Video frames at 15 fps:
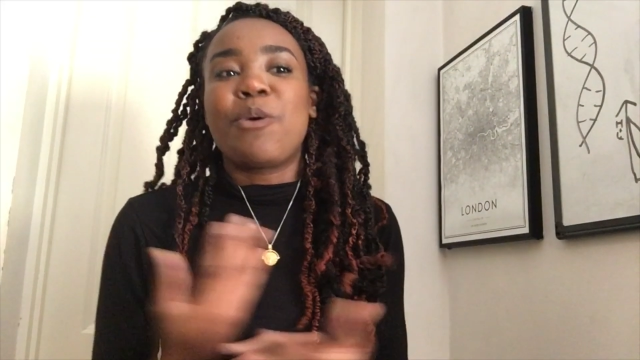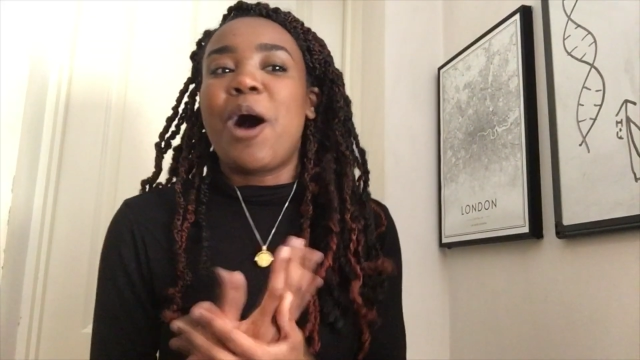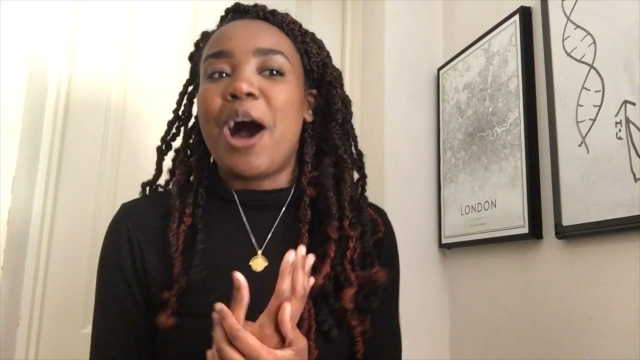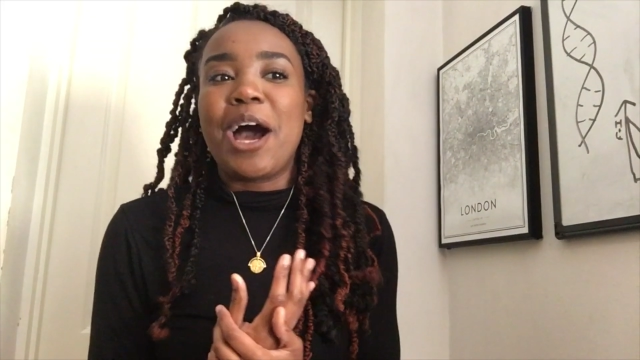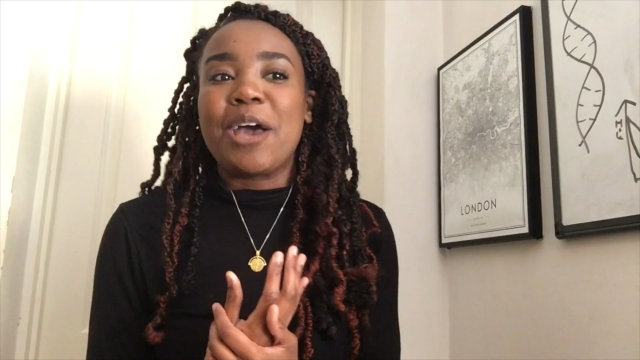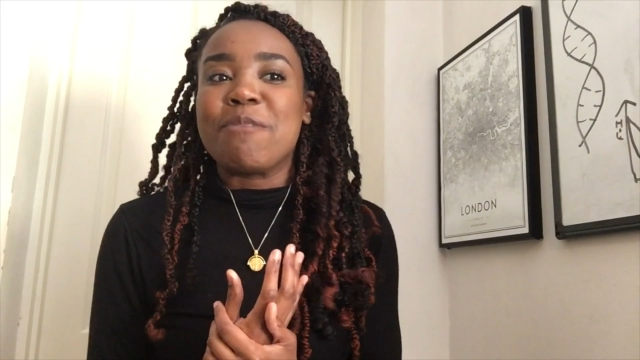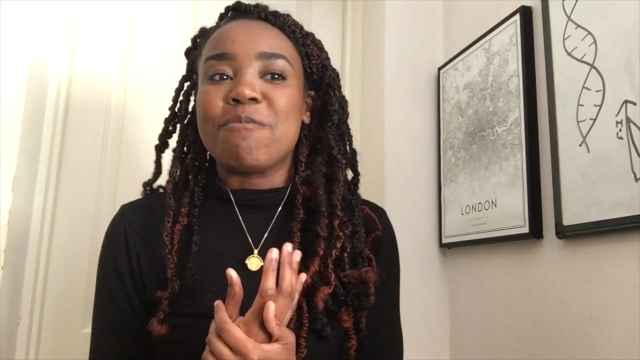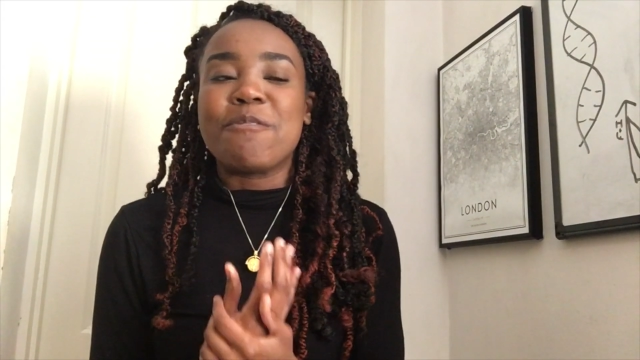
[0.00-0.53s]
I
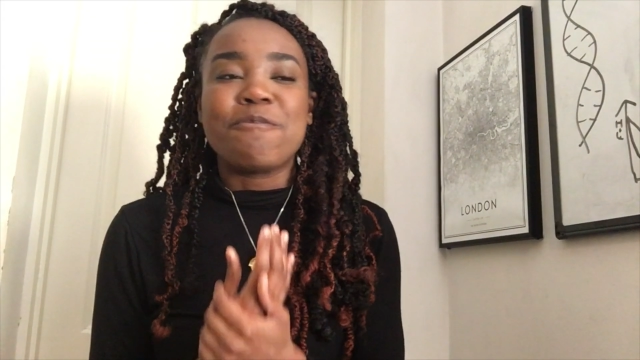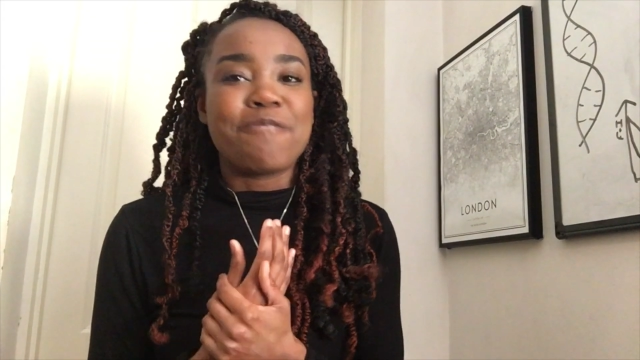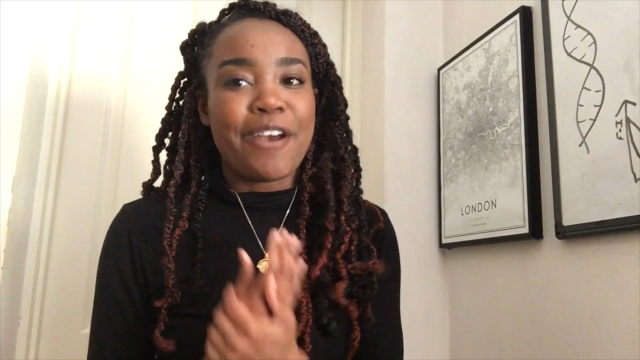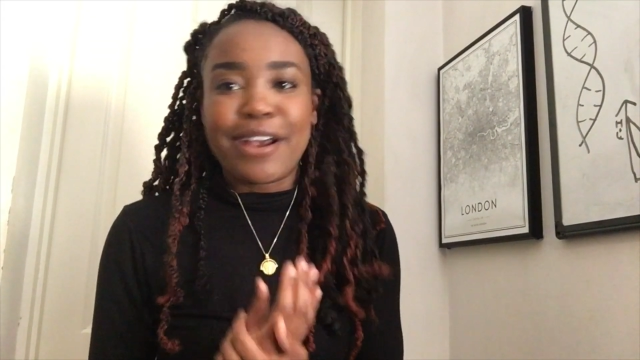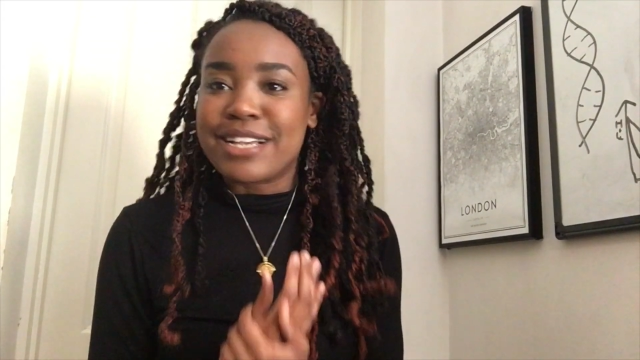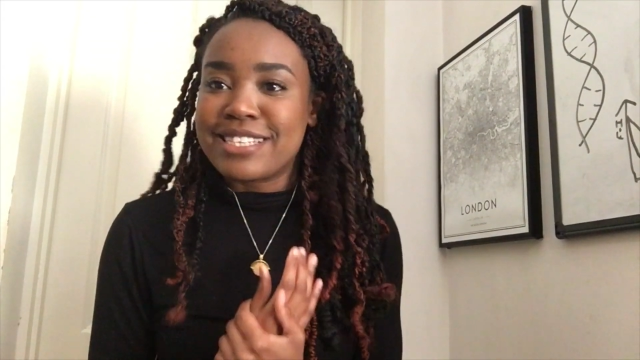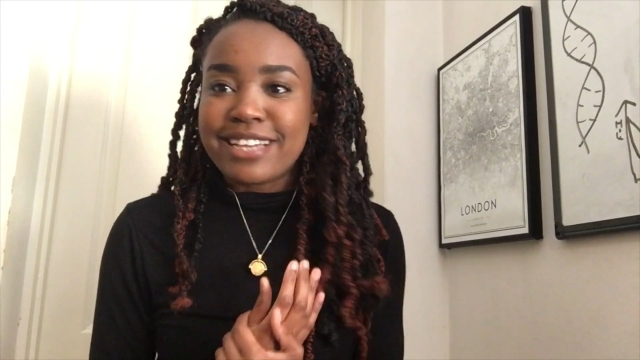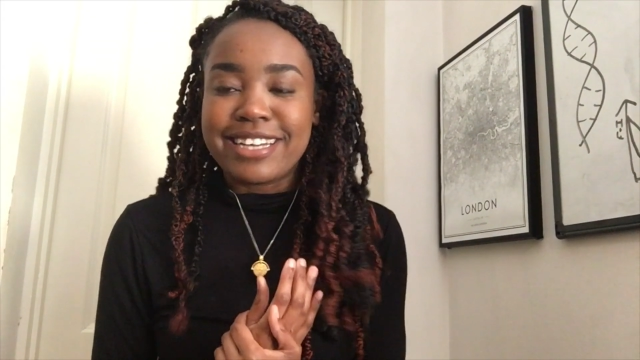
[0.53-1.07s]
am very
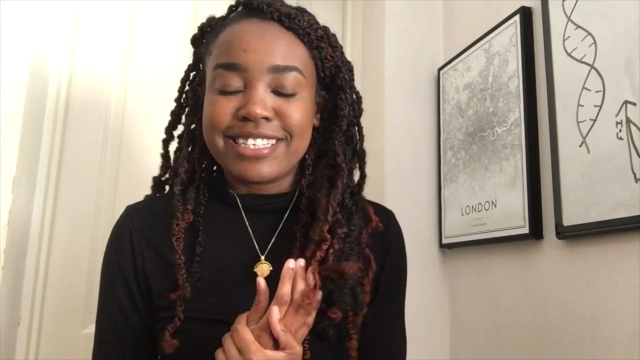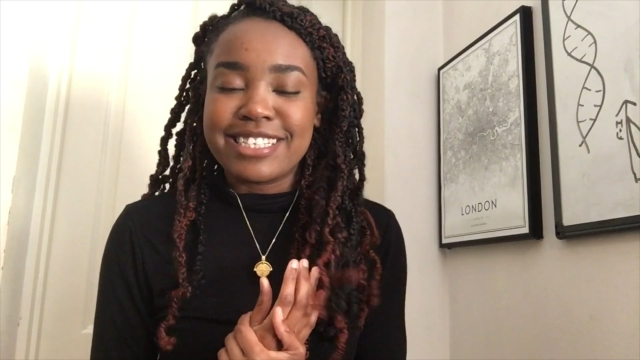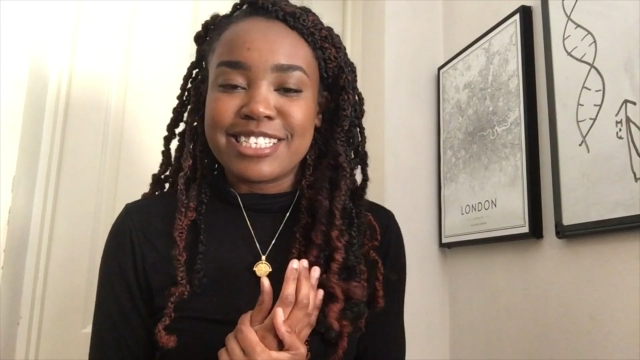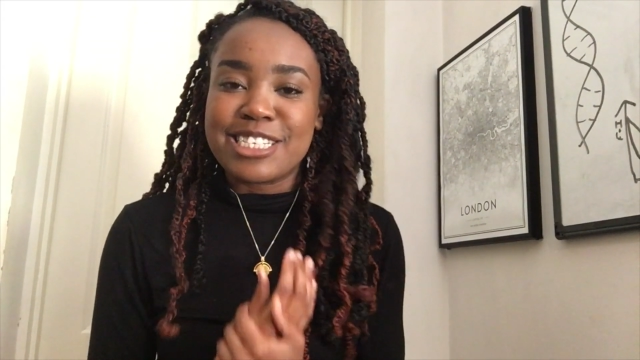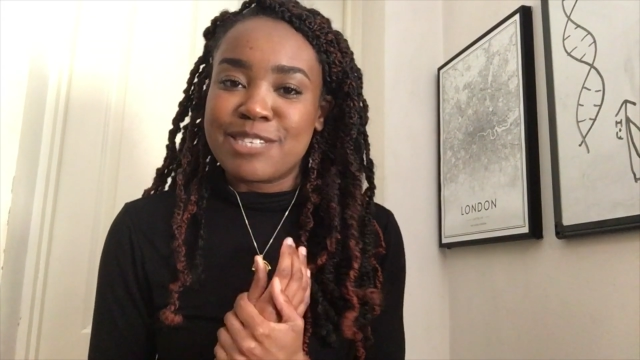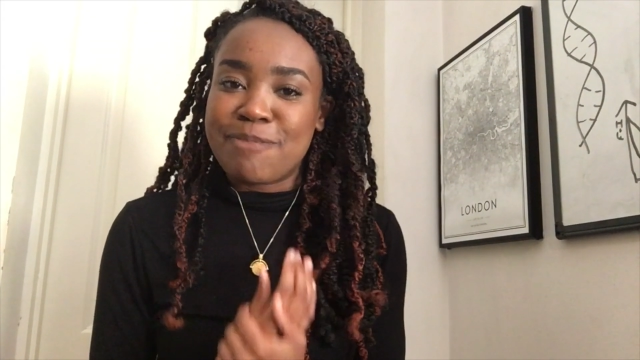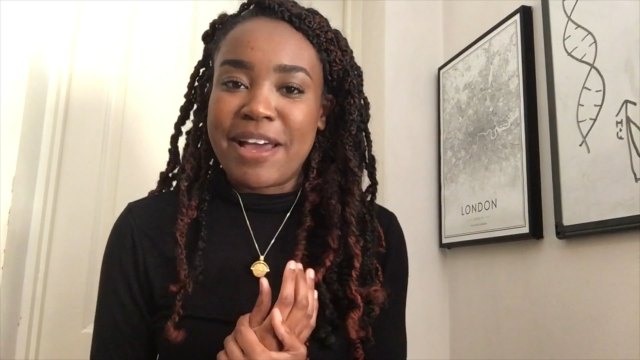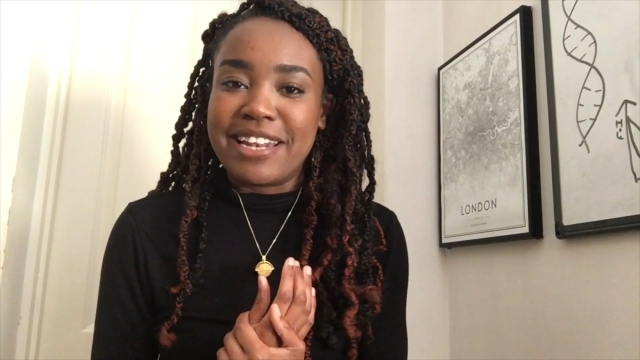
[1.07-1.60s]
excited to
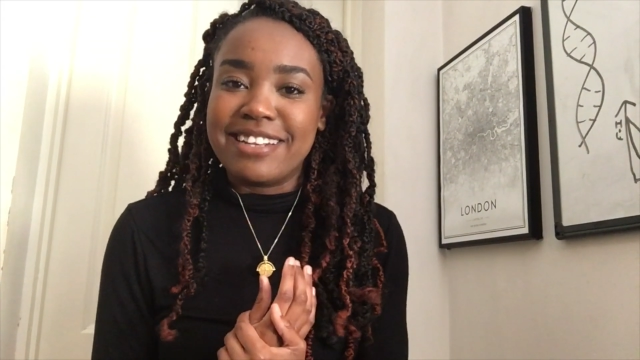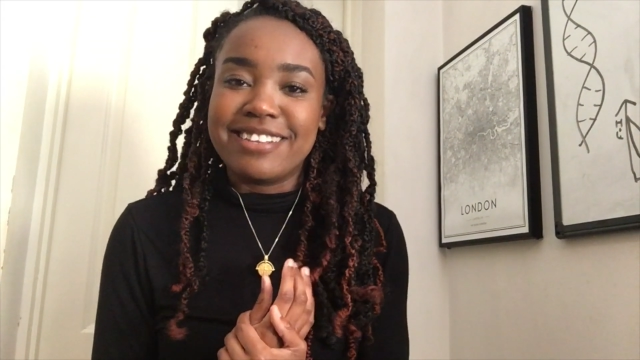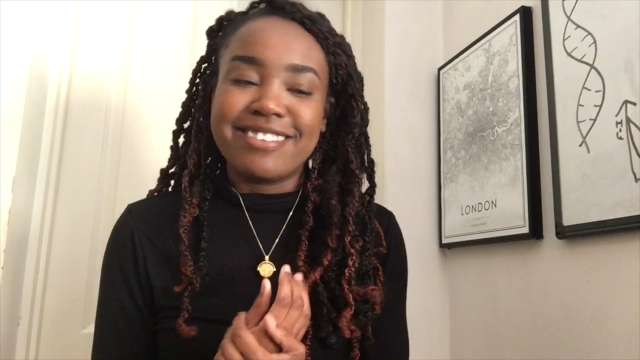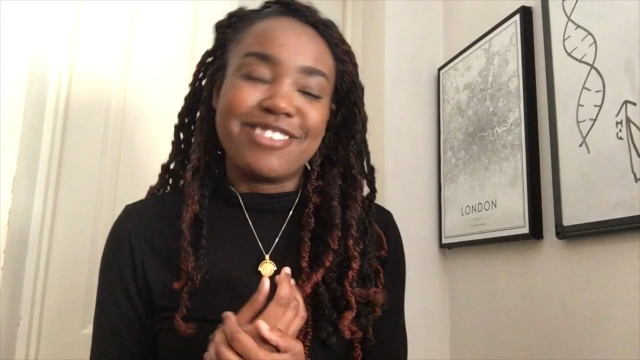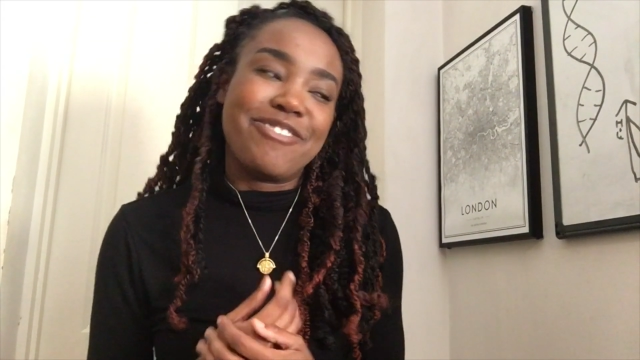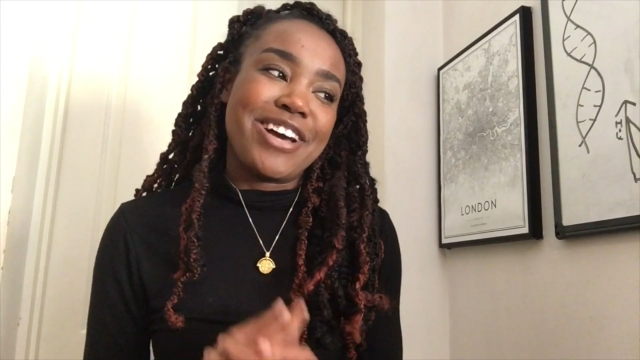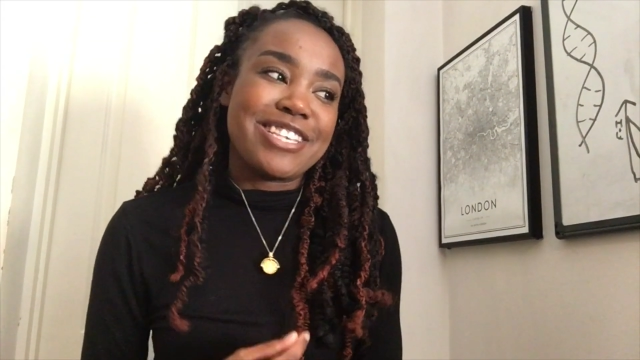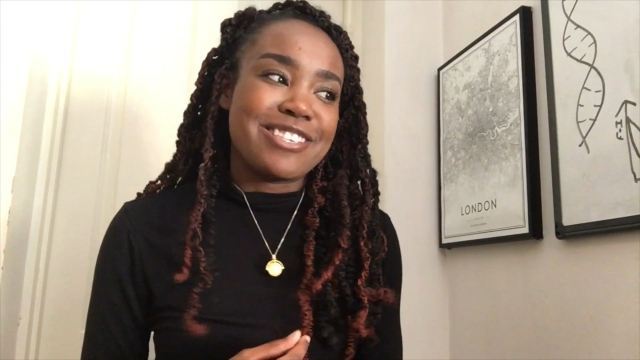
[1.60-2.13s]
spend the rest